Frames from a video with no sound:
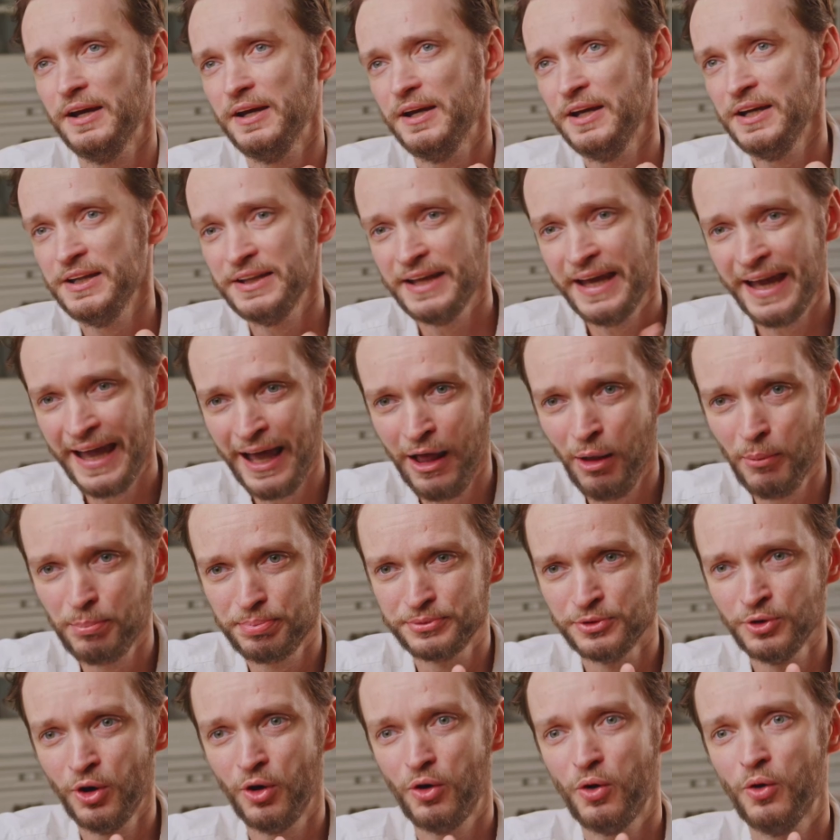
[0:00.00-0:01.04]
It helped
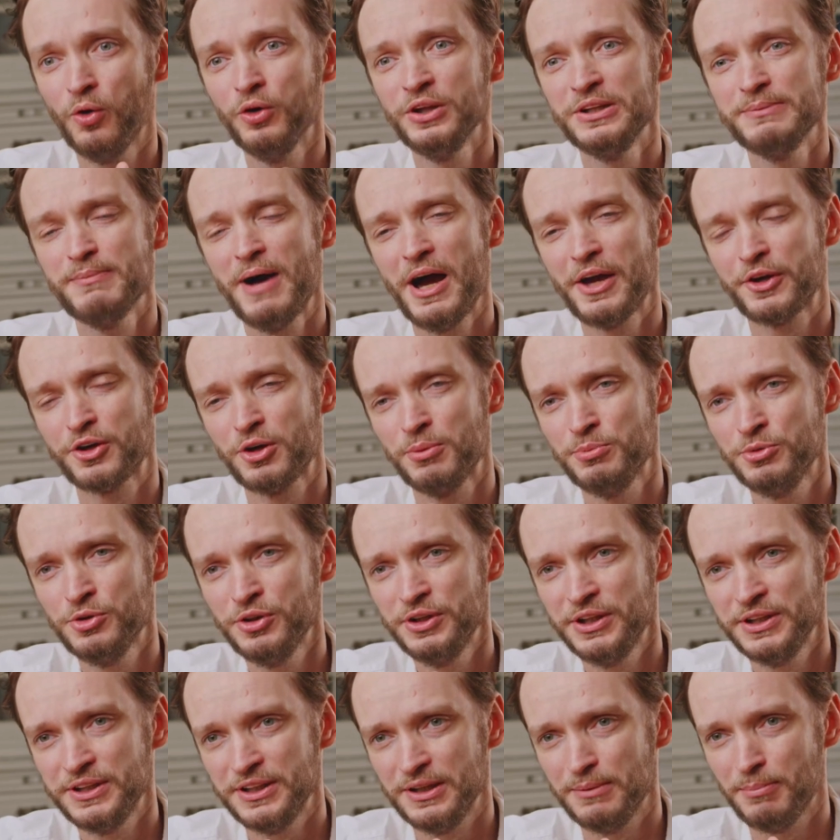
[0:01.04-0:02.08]
not only my
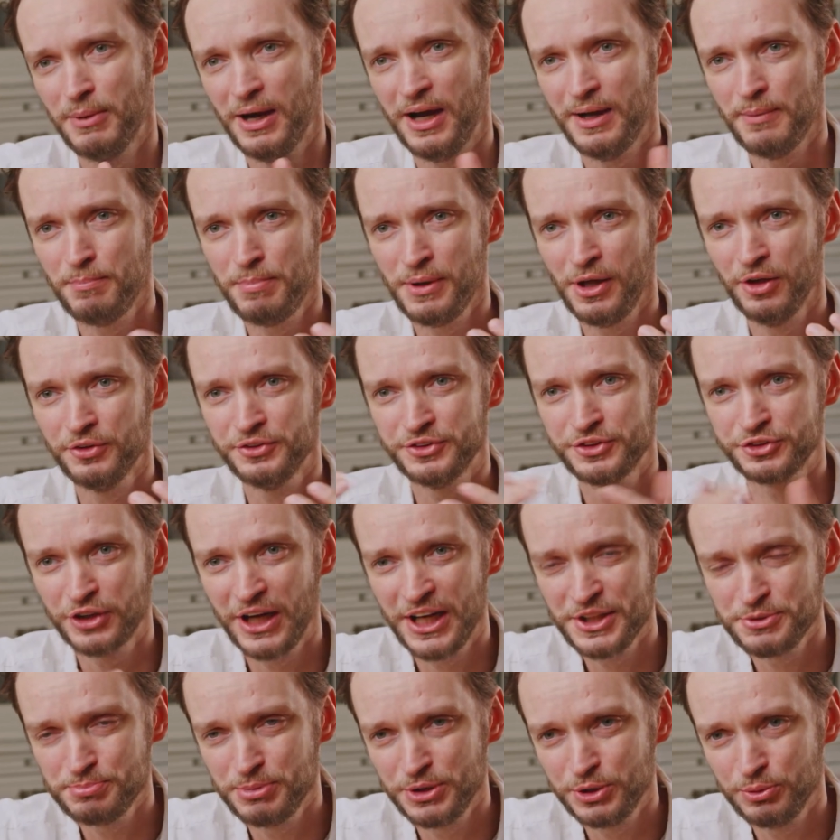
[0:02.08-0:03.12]
community, but built
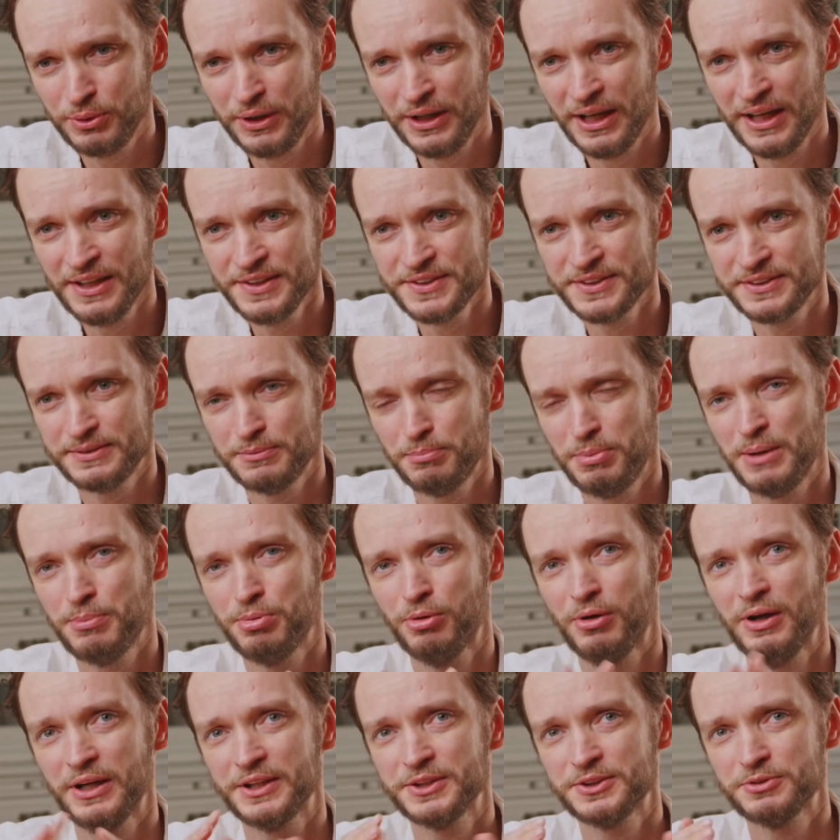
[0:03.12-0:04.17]
trust between us.
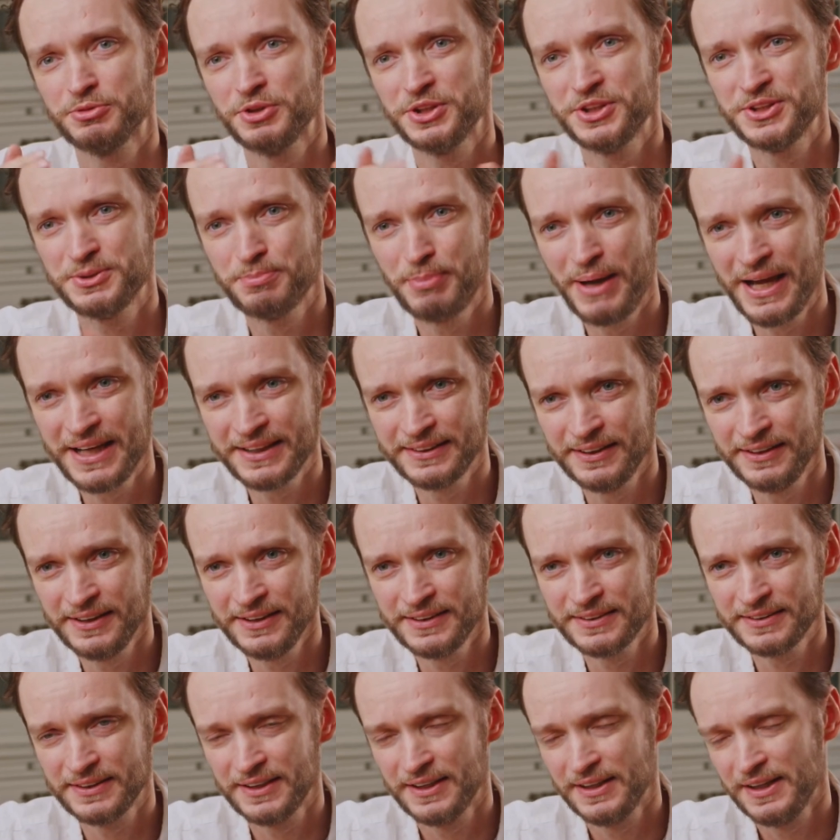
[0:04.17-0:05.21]
People respected
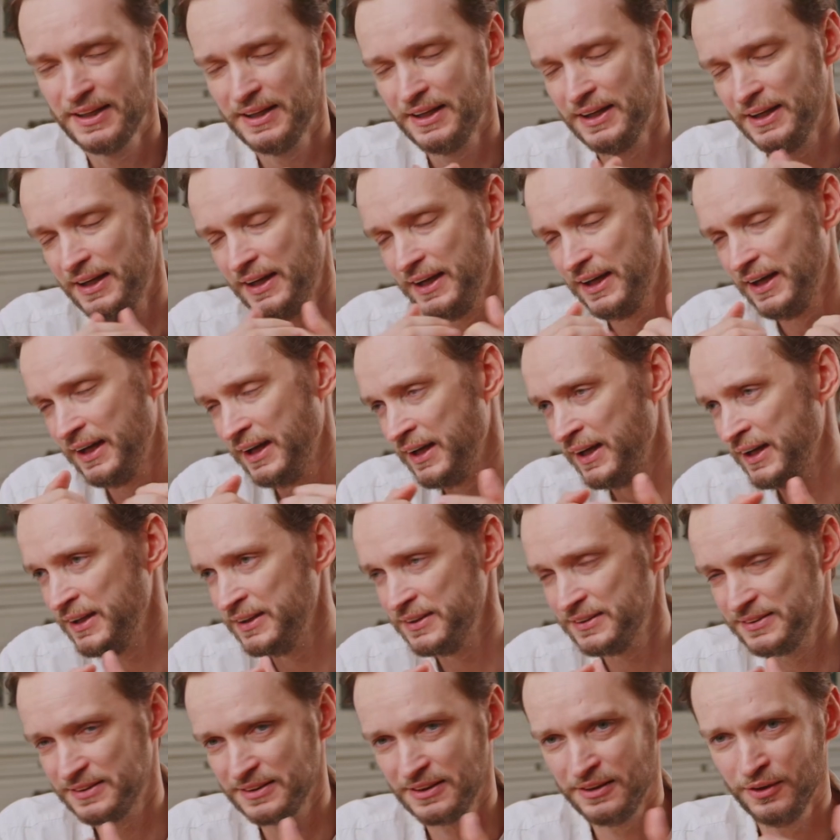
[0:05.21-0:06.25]
it.
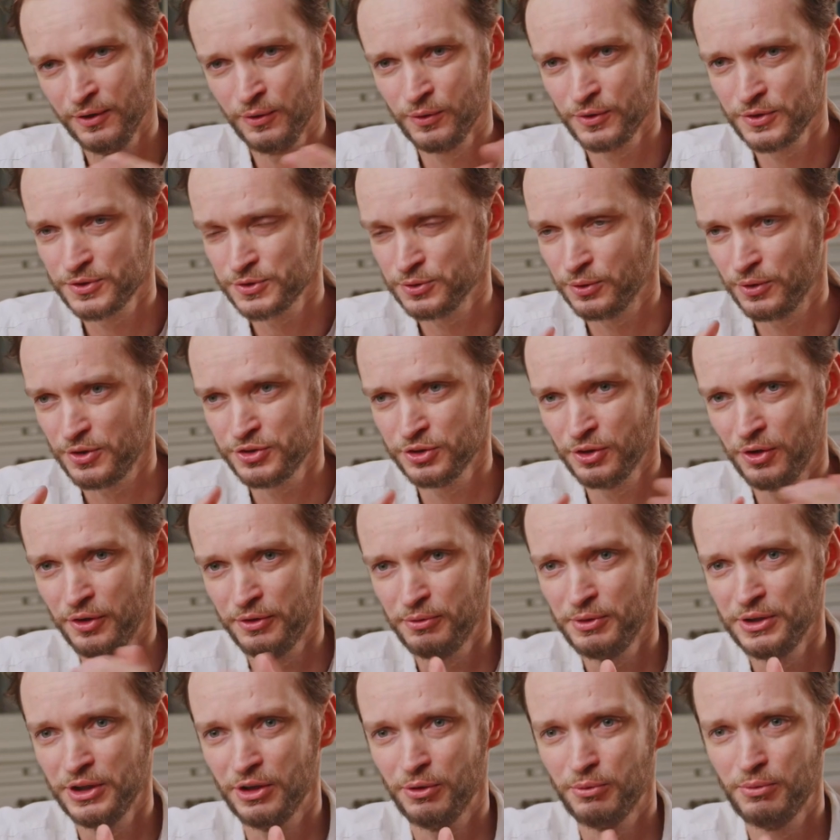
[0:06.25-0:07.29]
And long story short,
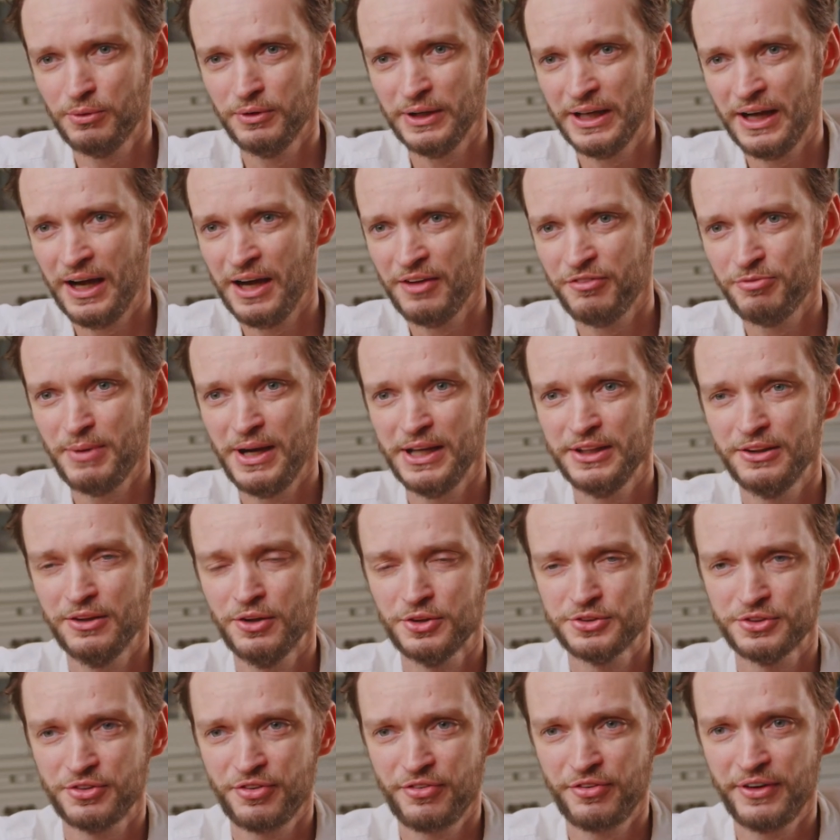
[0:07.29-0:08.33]
I've made
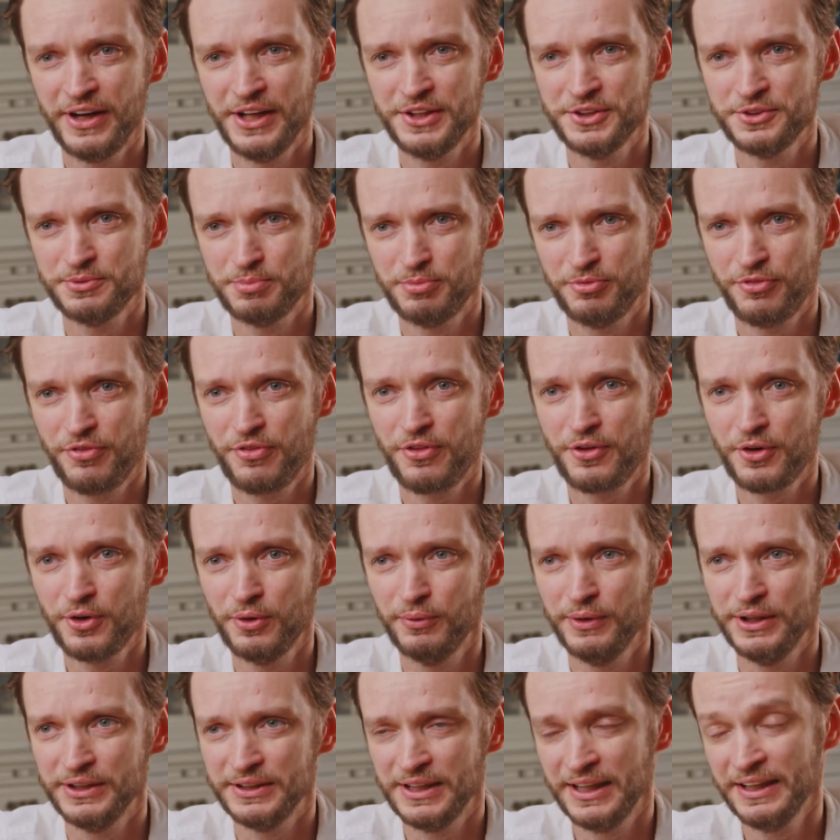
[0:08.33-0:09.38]
lots of friends
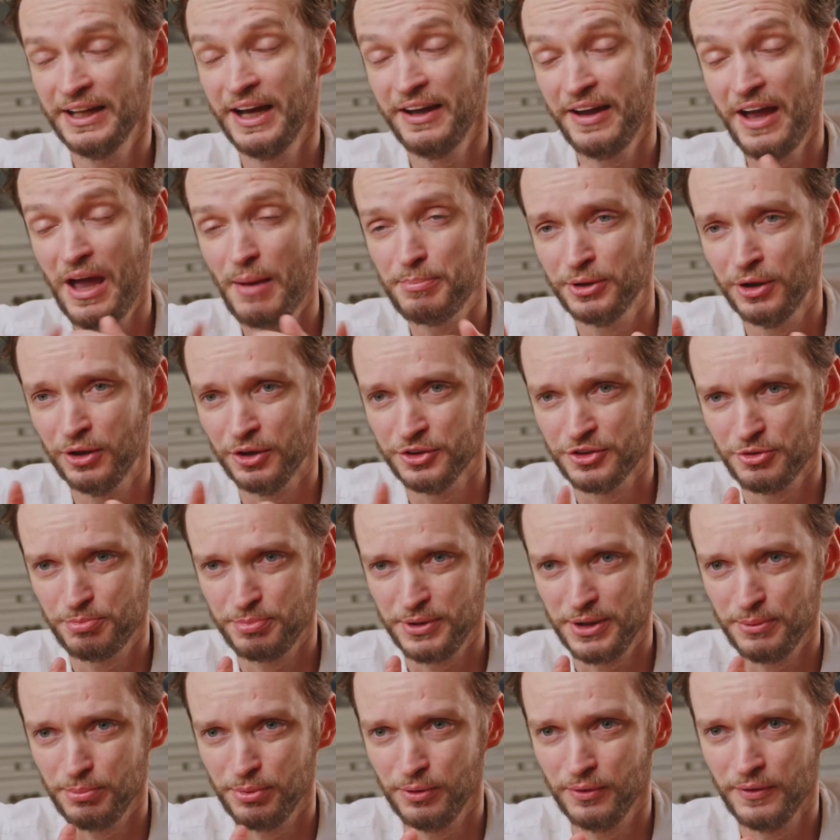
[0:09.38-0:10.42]
through it, and I helped a lot of
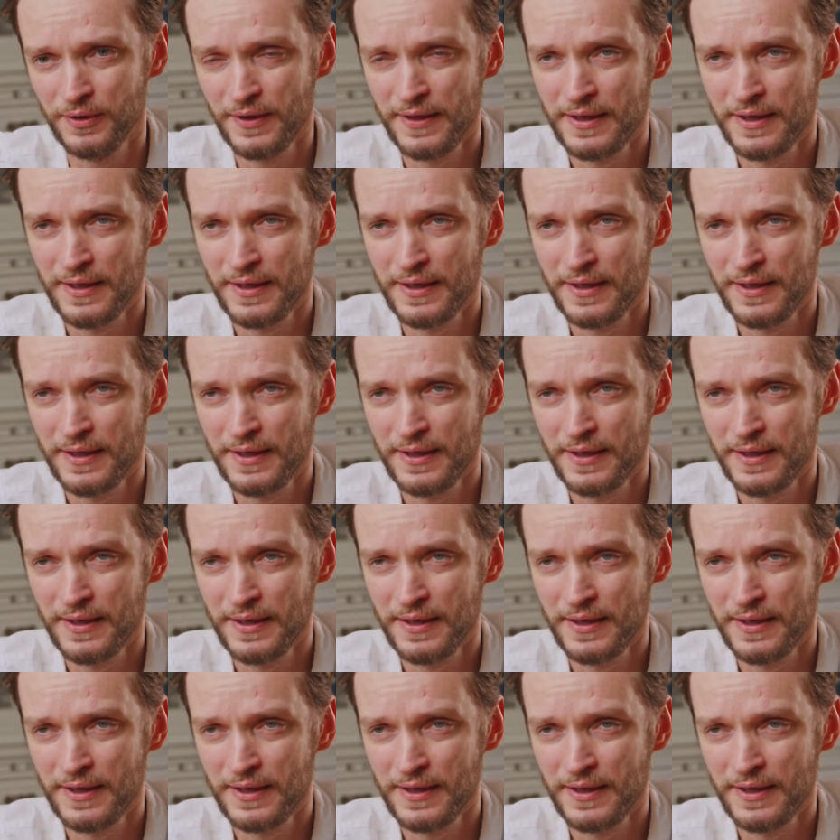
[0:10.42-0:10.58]
people.